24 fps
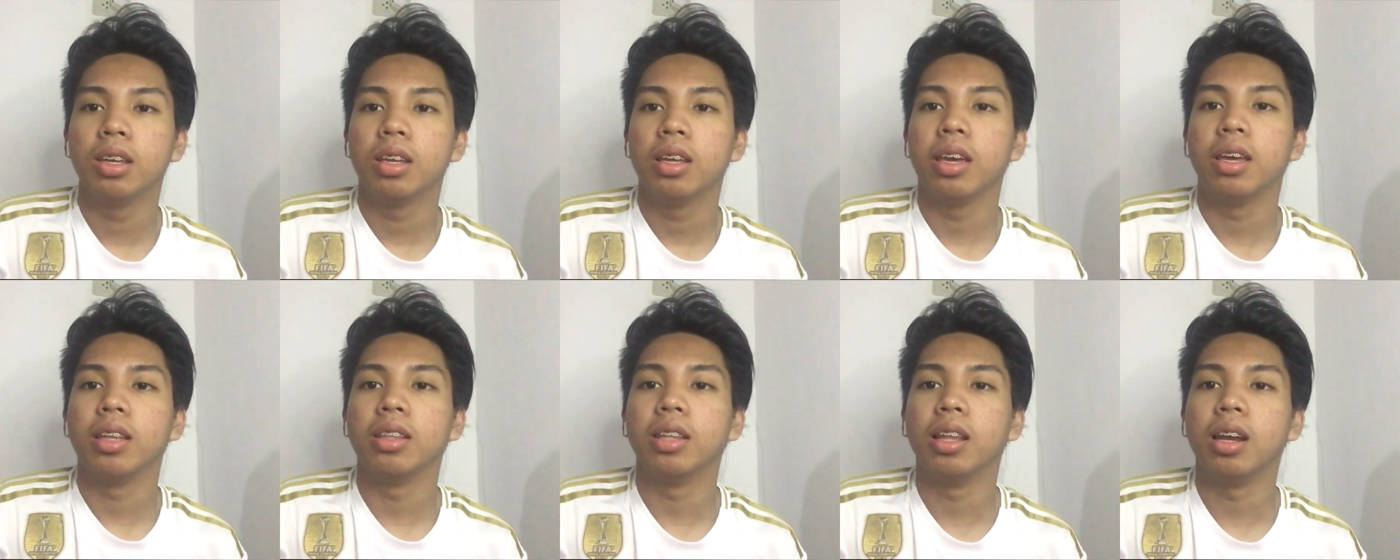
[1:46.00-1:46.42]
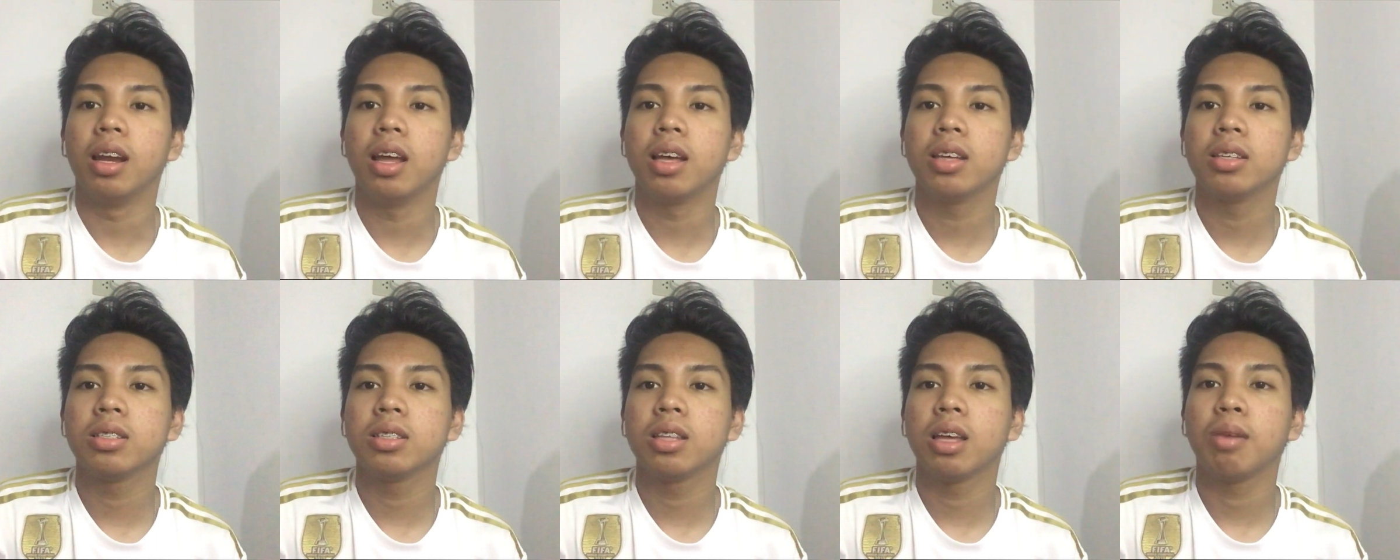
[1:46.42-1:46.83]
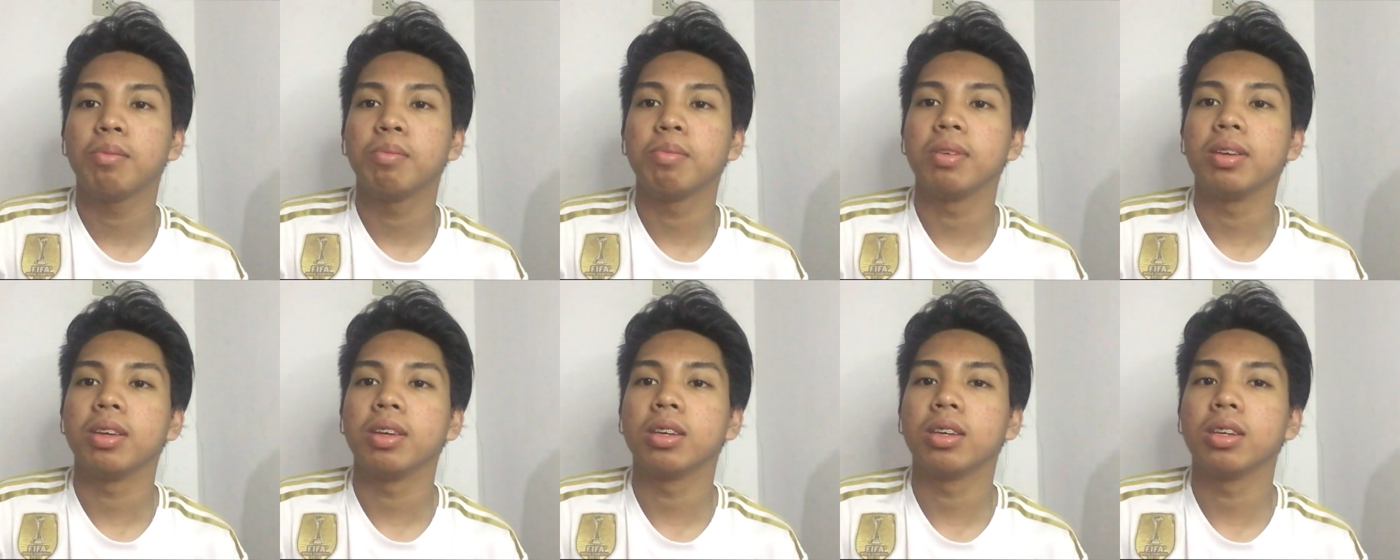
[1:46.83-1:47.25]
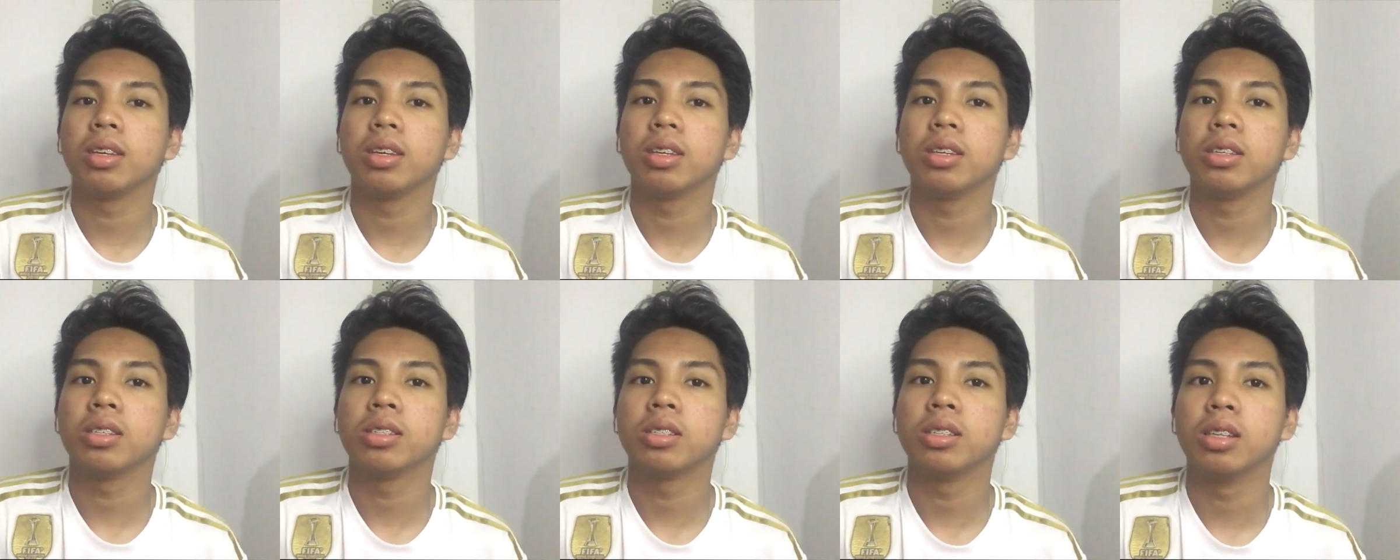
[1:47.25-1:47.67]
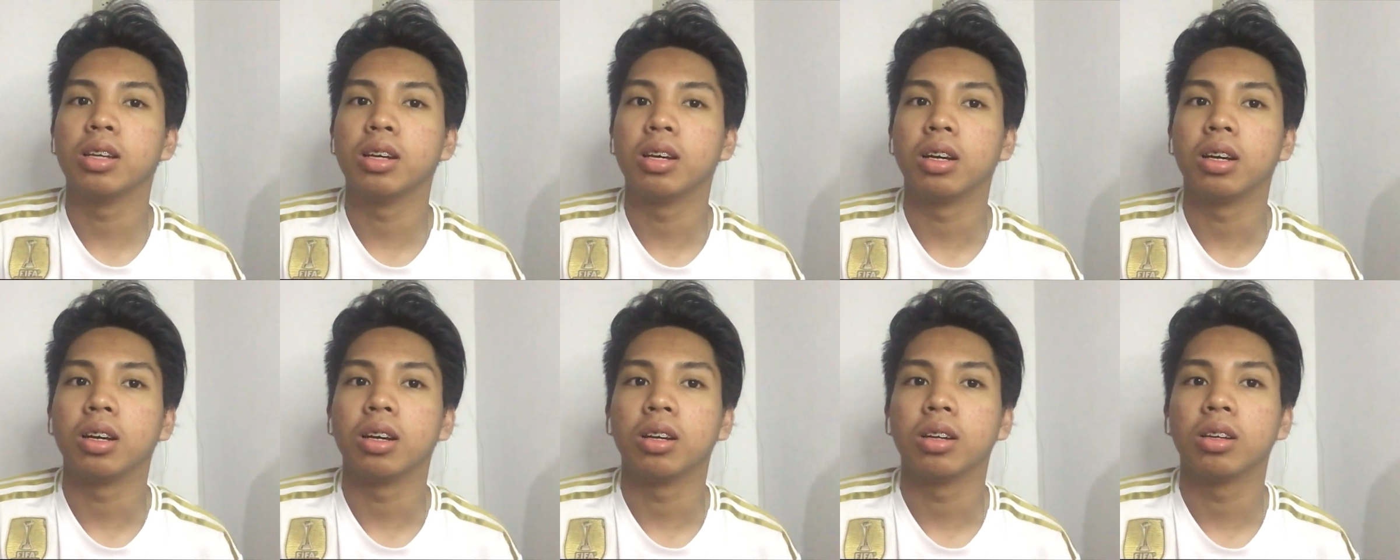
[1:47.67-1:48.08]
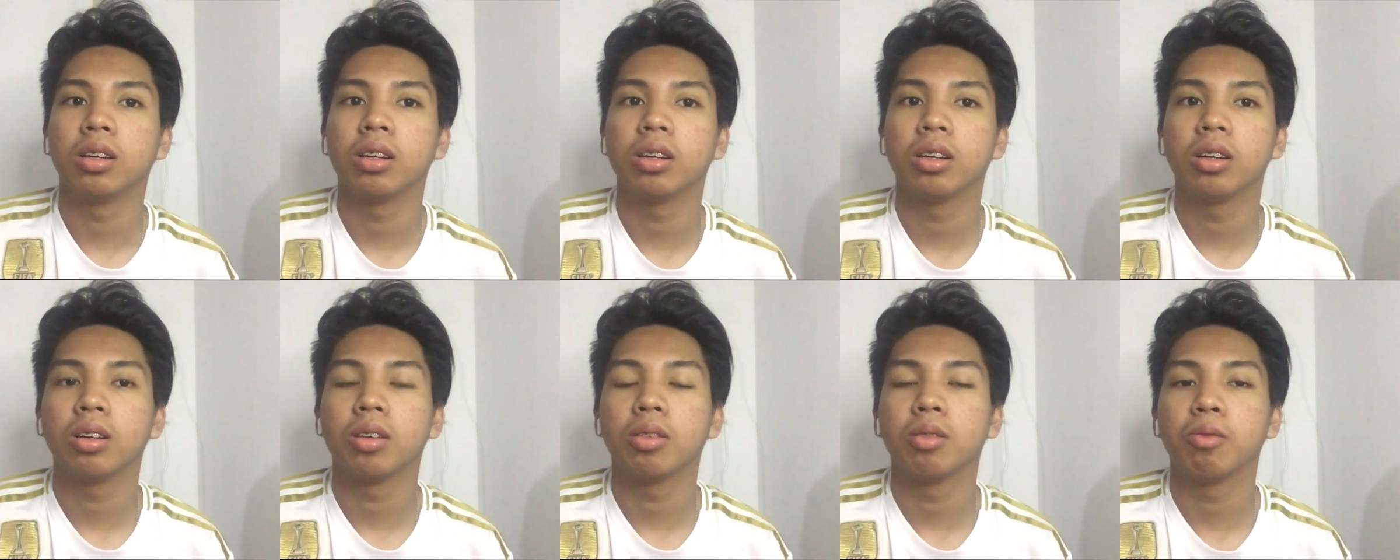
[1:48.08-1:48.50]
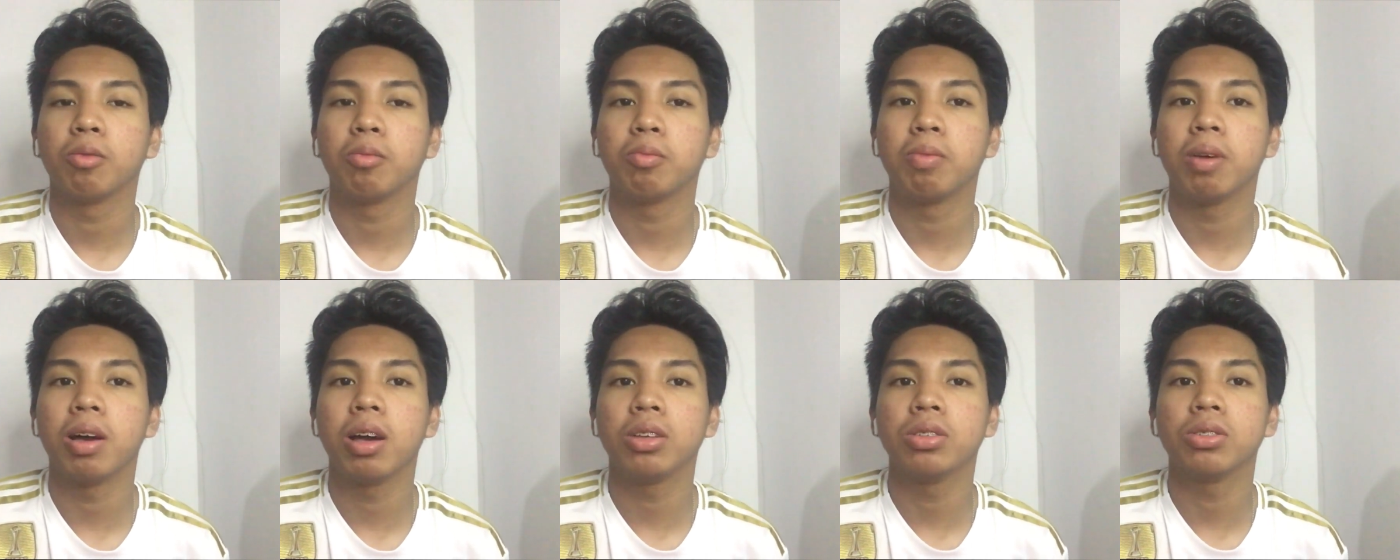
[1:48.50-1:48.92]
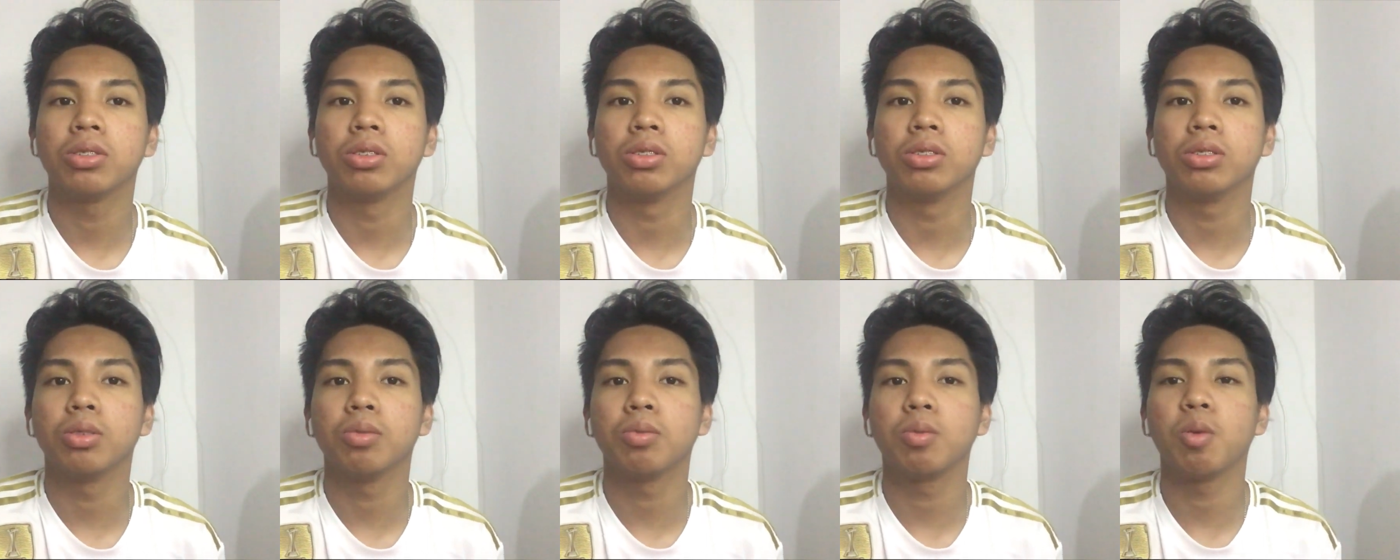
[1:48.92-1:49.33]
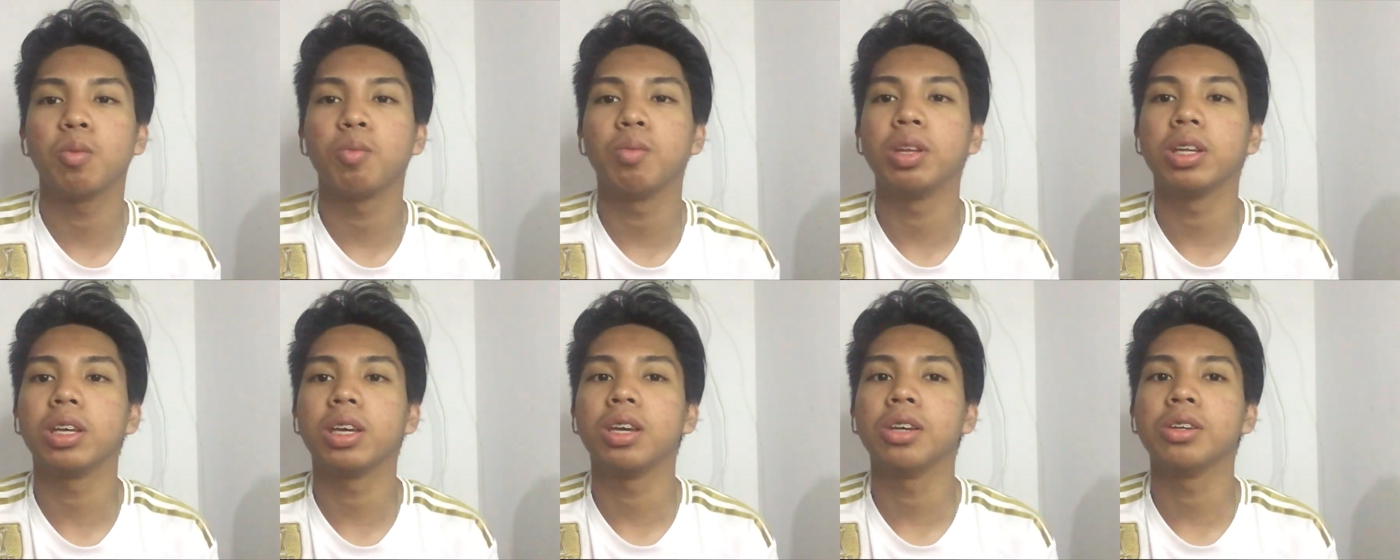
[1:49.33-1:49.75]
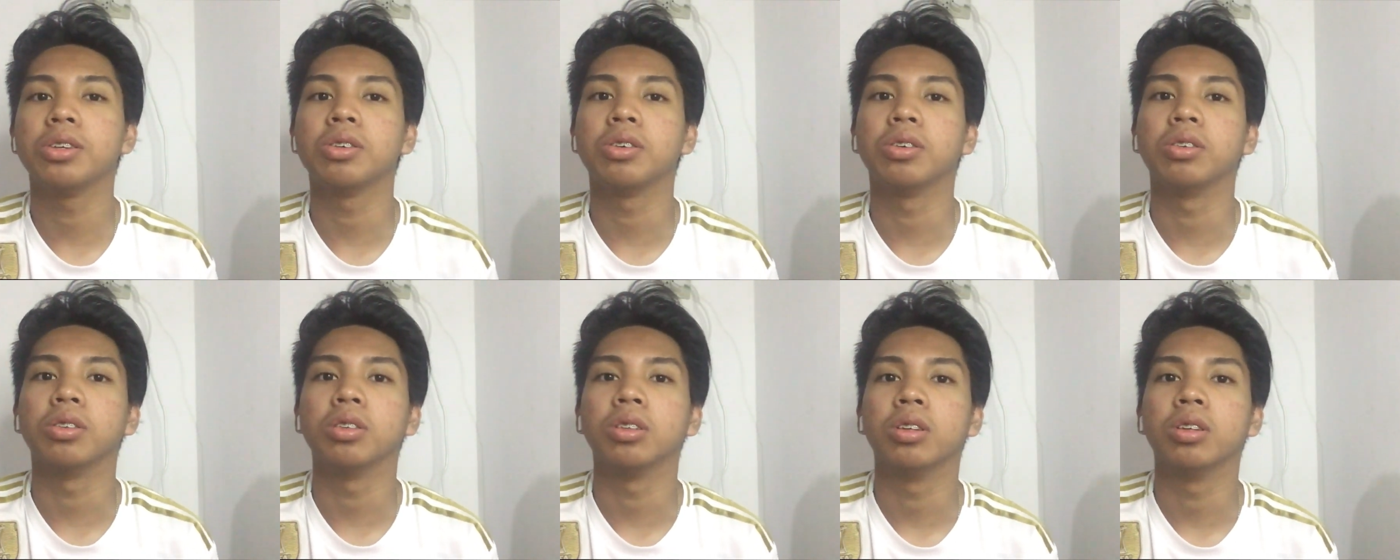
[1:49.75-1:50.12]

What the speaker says: And the last topic is the functions of communication,